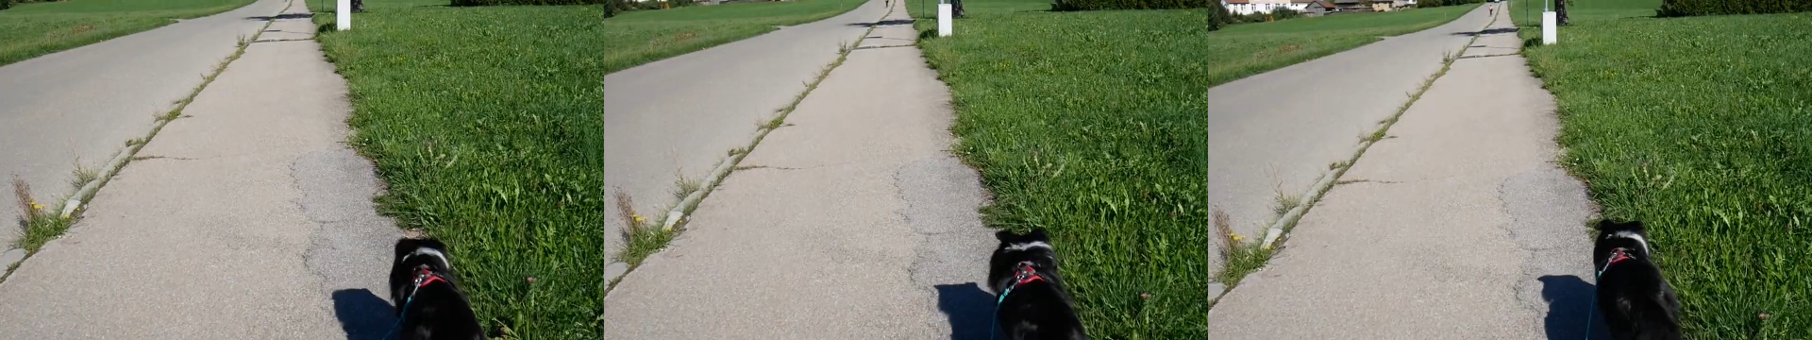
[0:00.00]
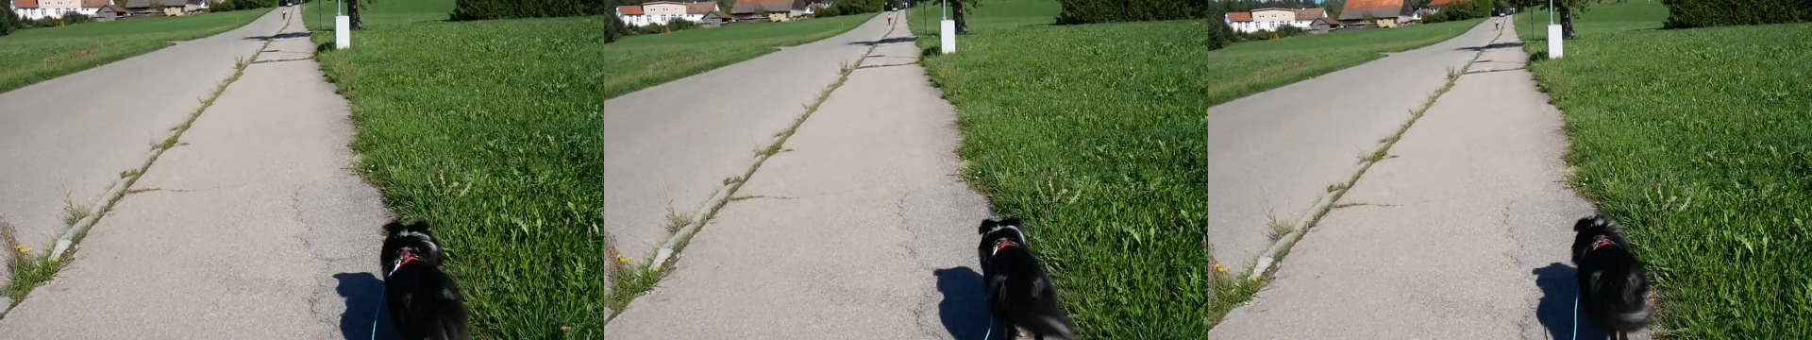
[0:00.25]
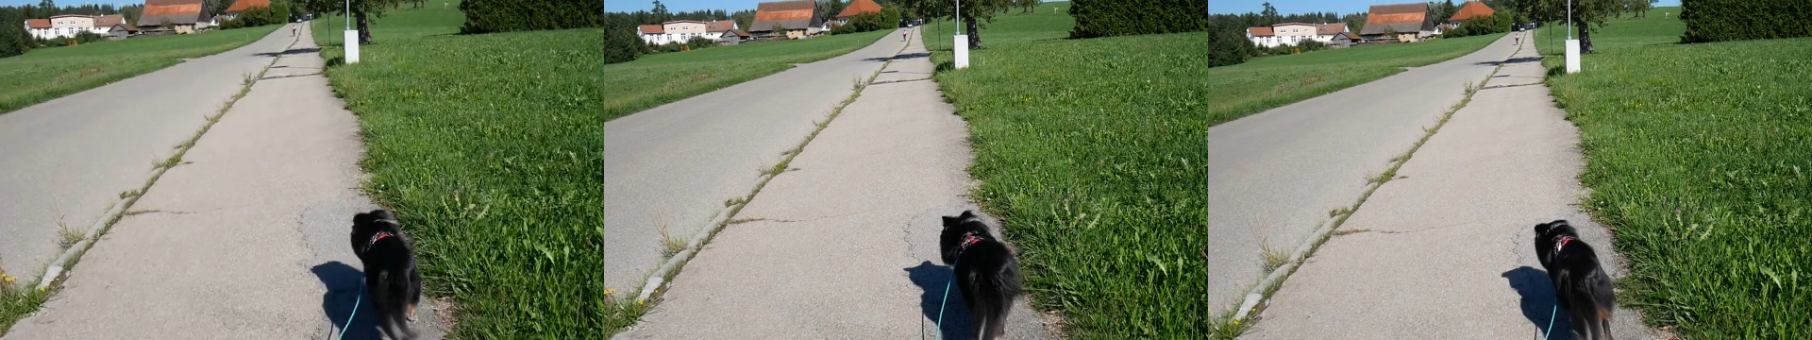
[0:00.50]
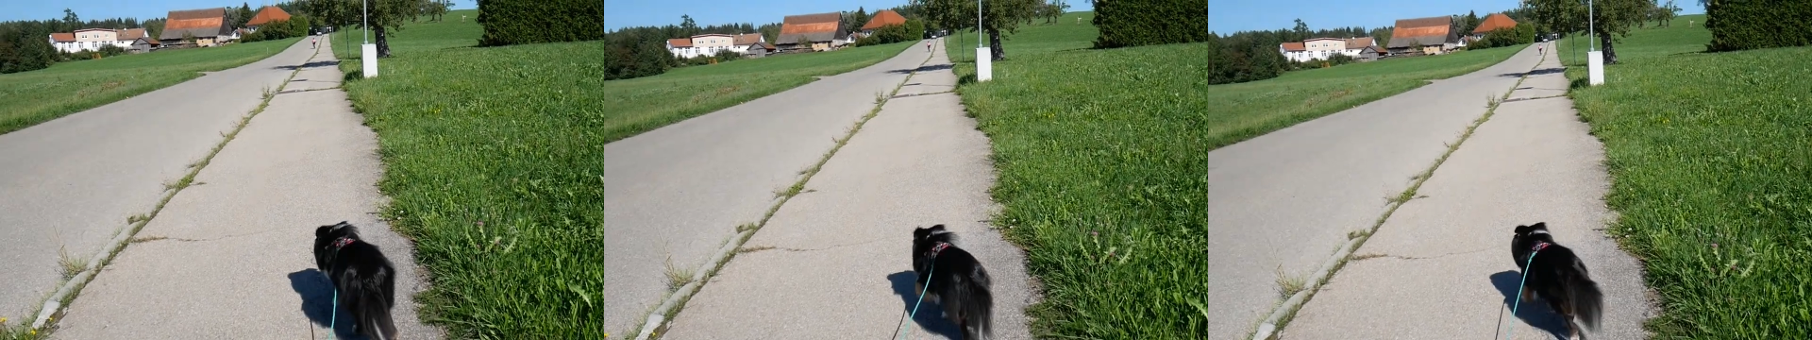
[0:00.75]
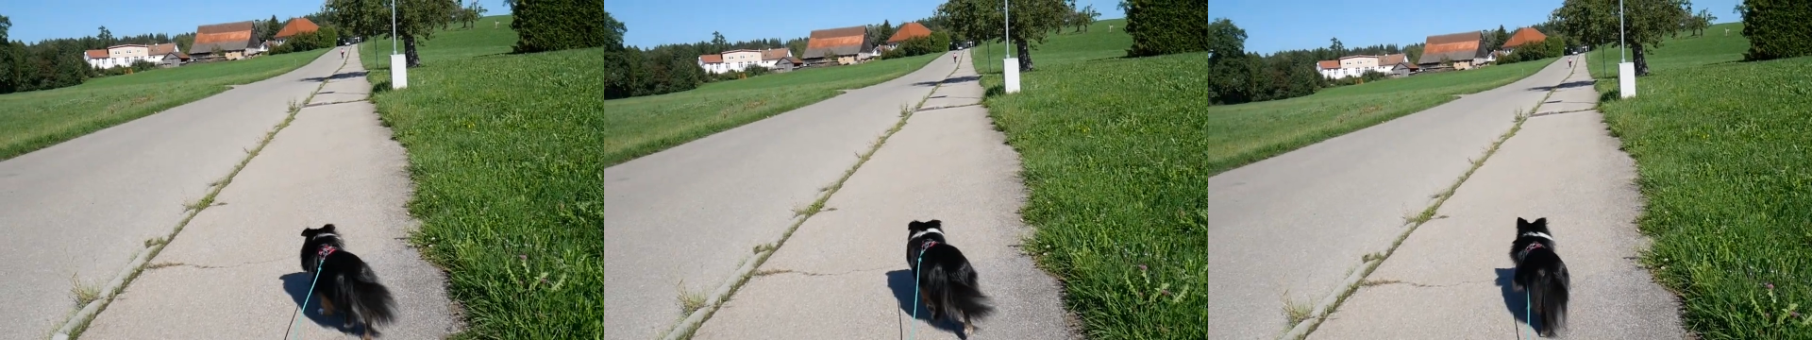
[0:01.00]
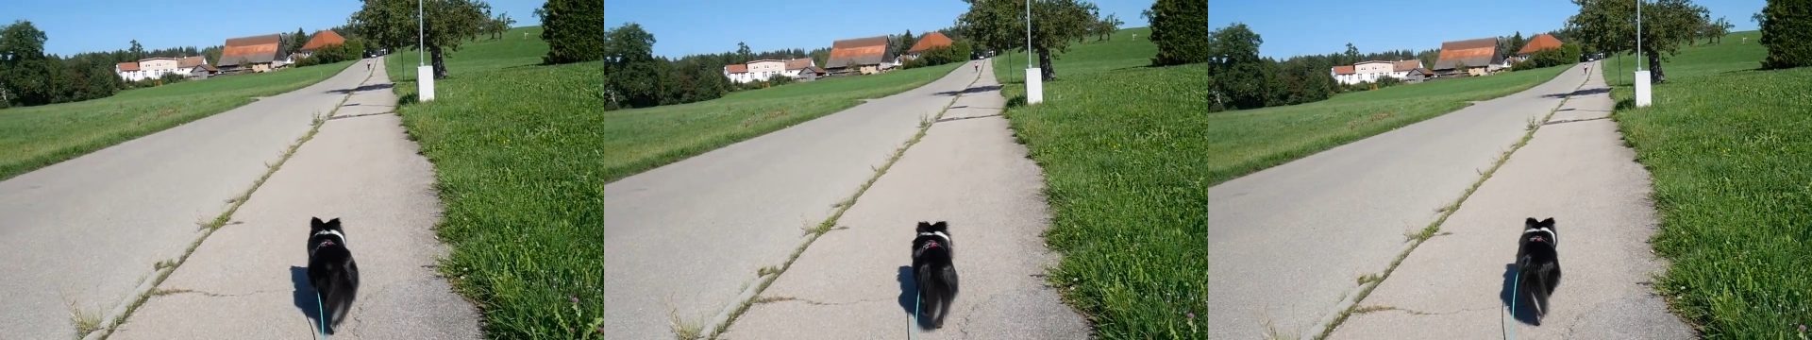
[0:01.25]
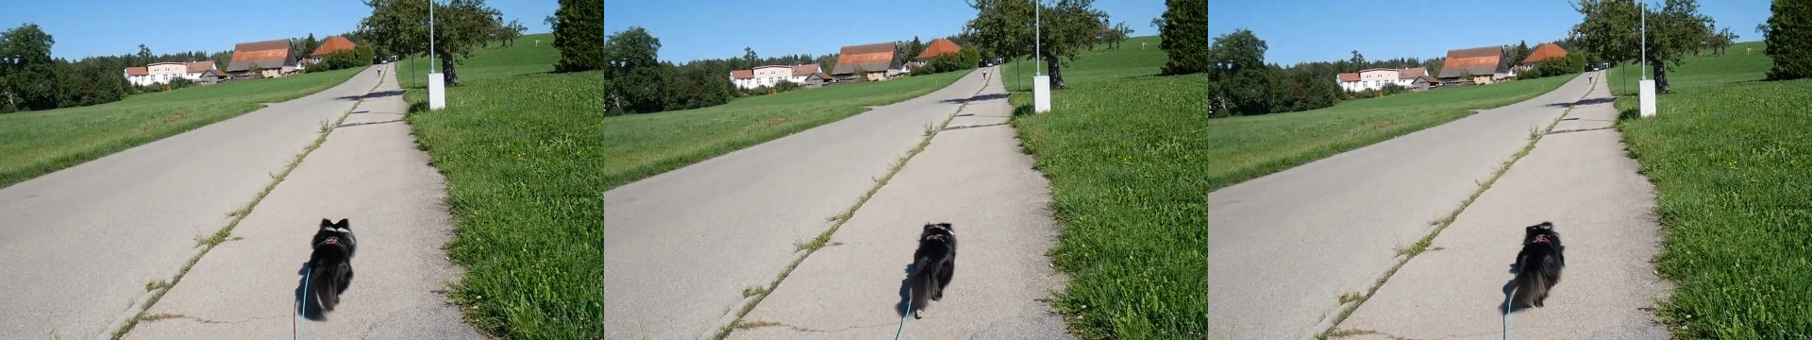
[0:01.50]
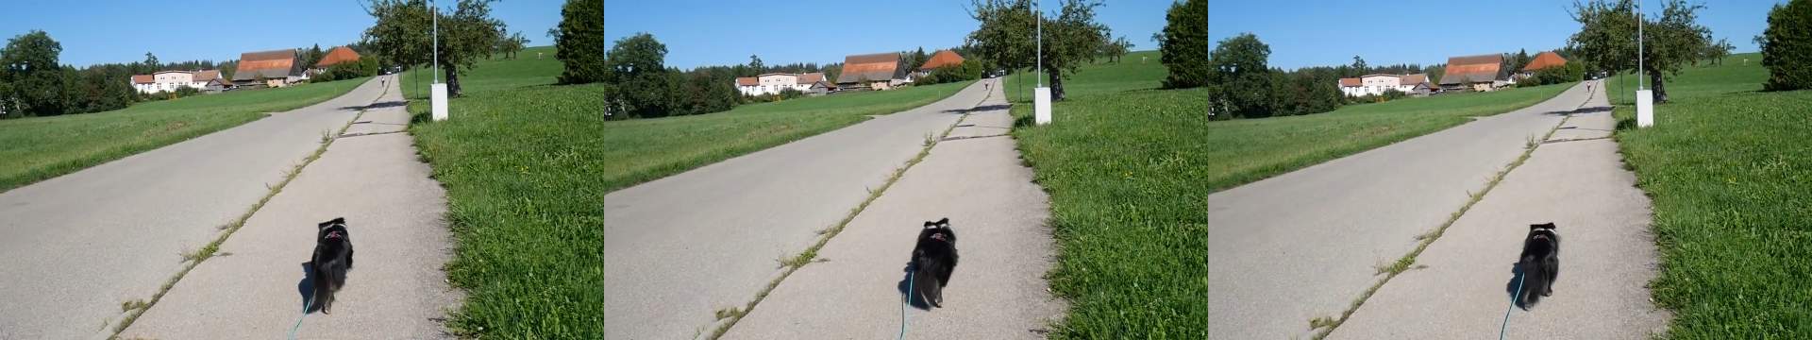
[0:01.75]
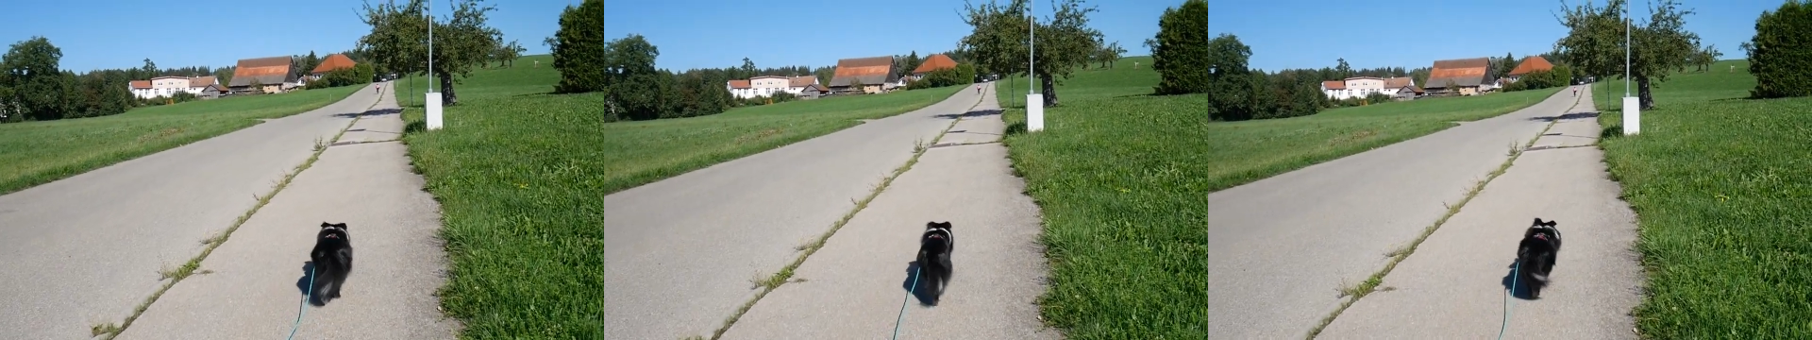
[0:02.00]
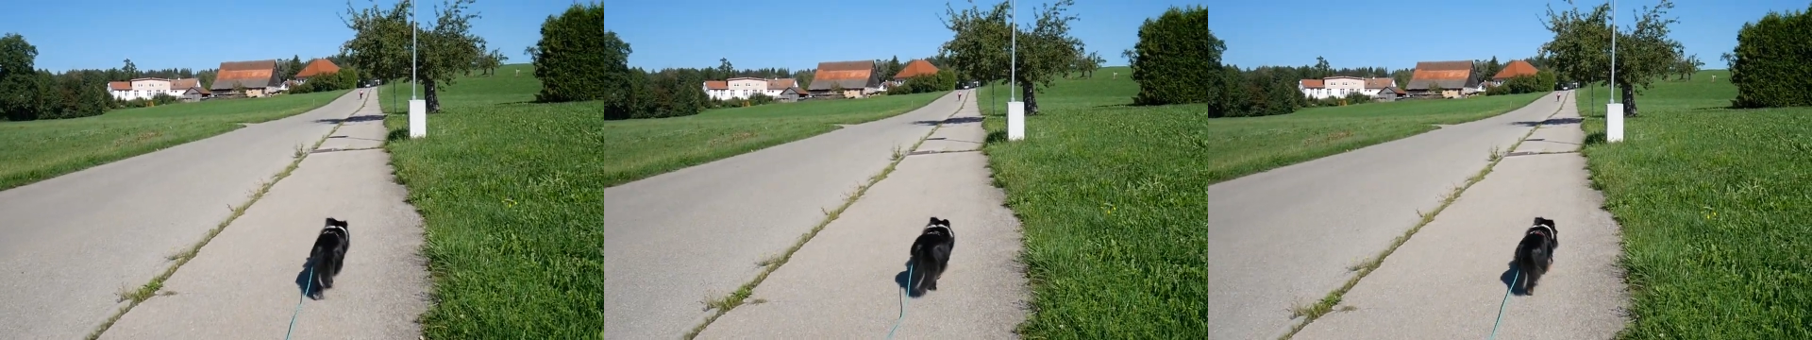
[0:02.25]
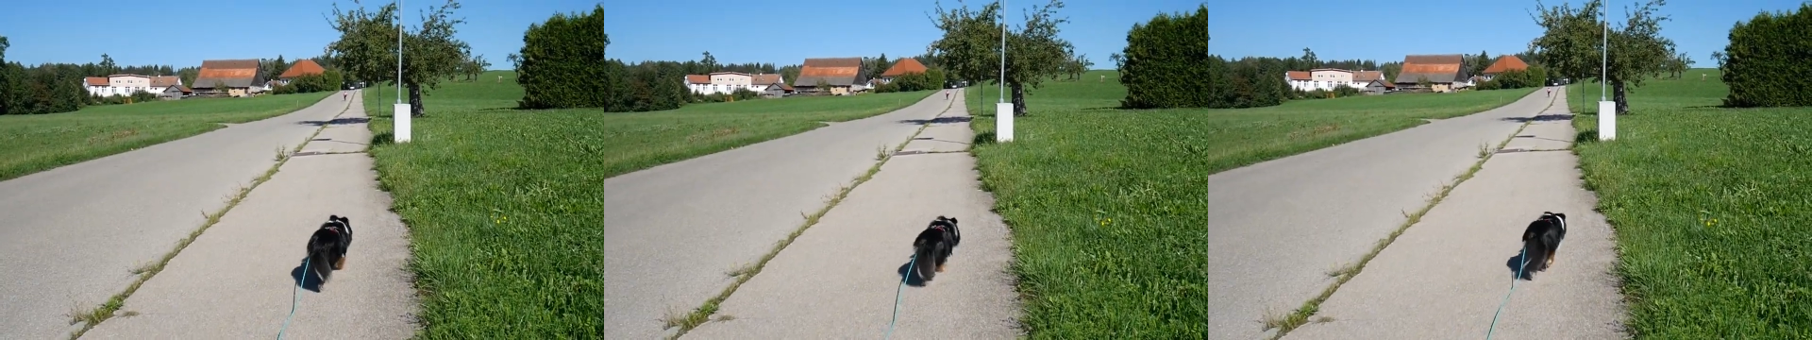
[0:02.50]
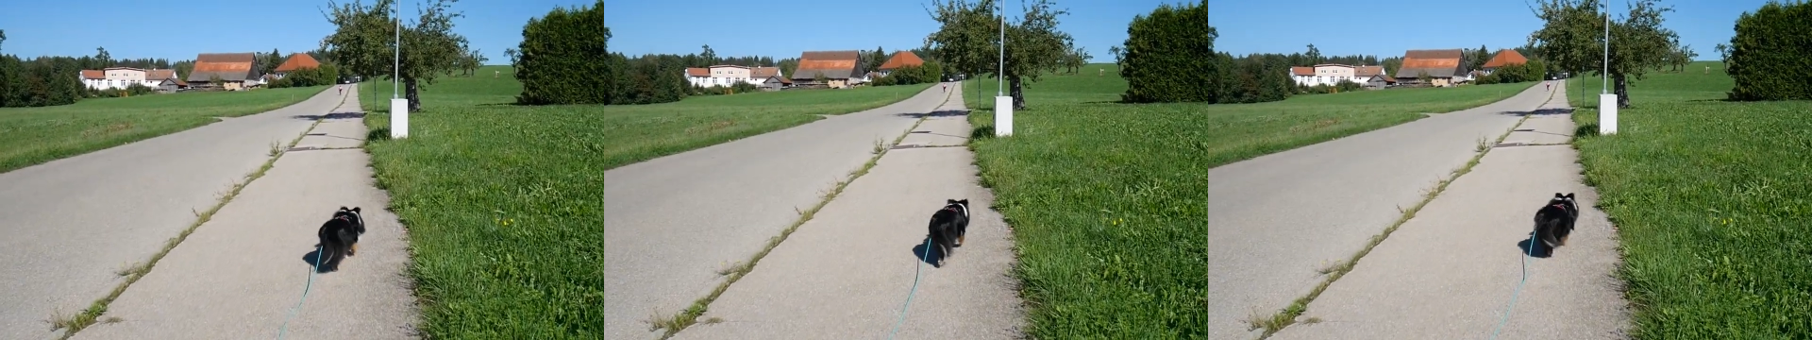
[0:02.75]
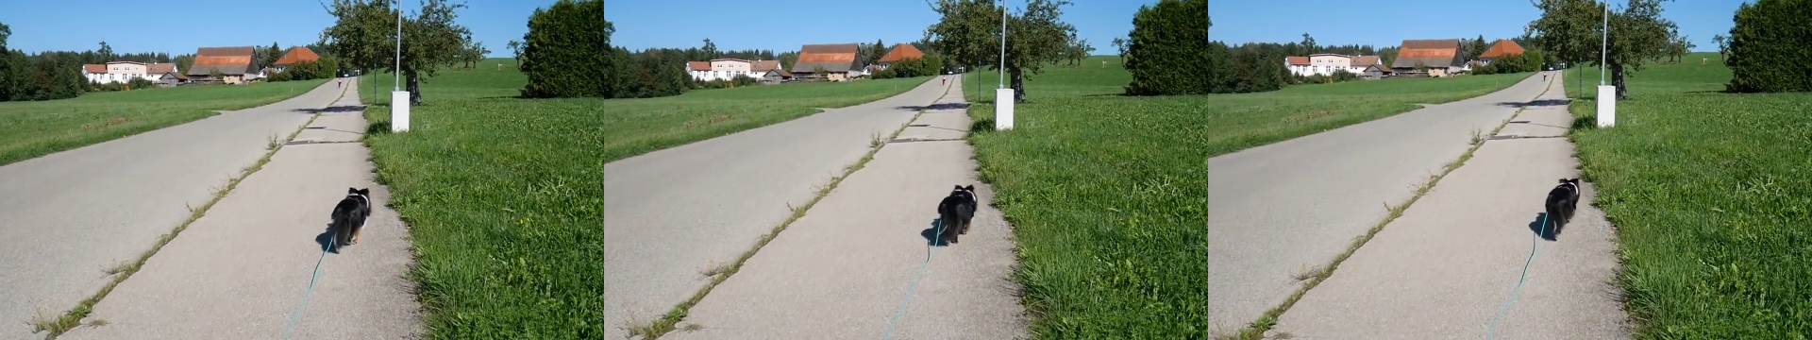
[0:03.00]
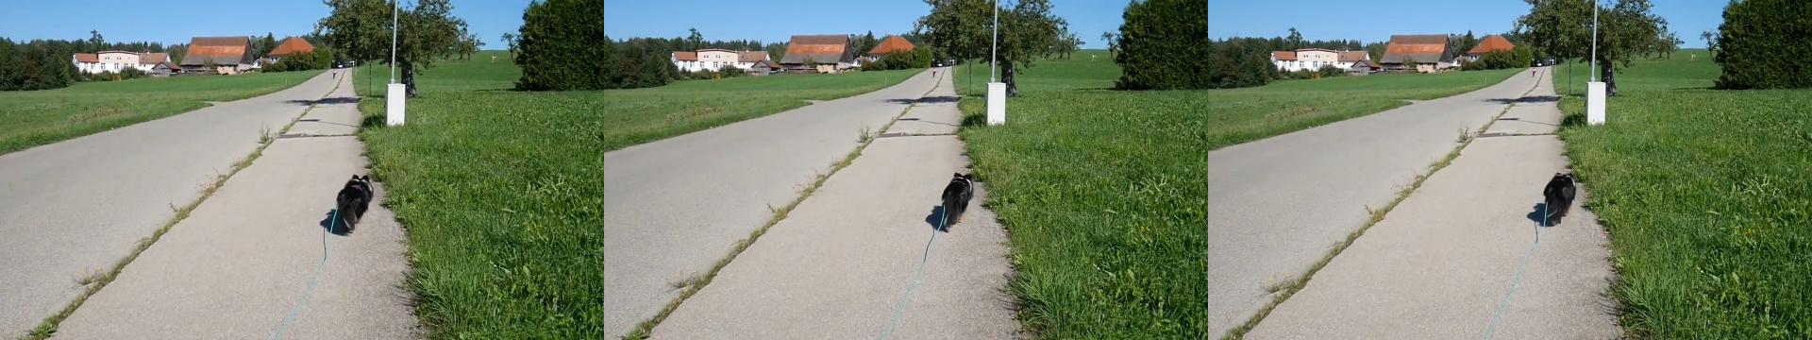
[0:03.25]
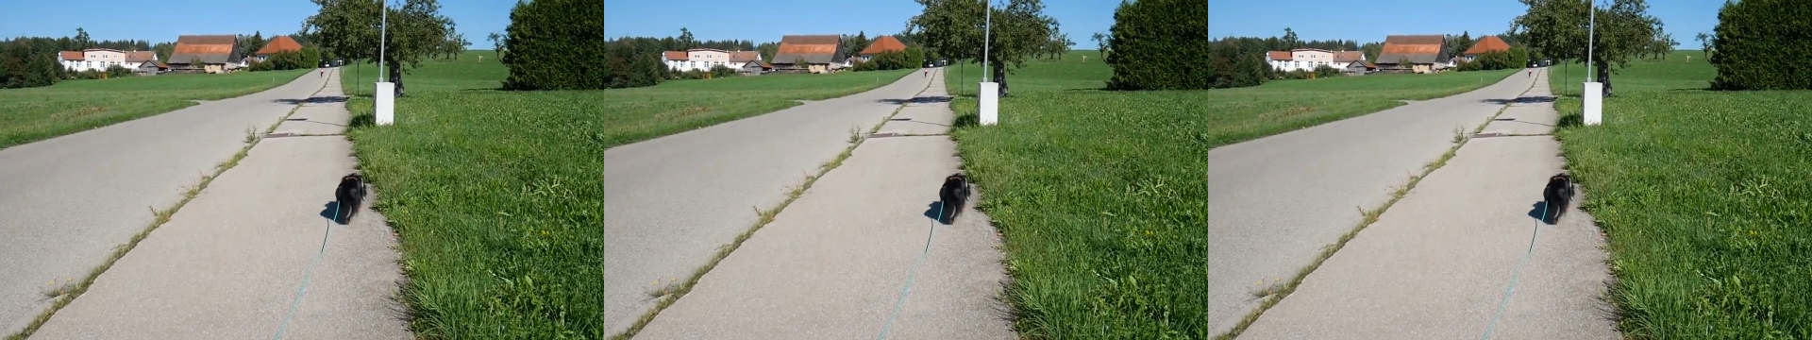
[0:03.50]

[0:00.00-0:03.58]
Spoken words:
[unreadable: no face in view]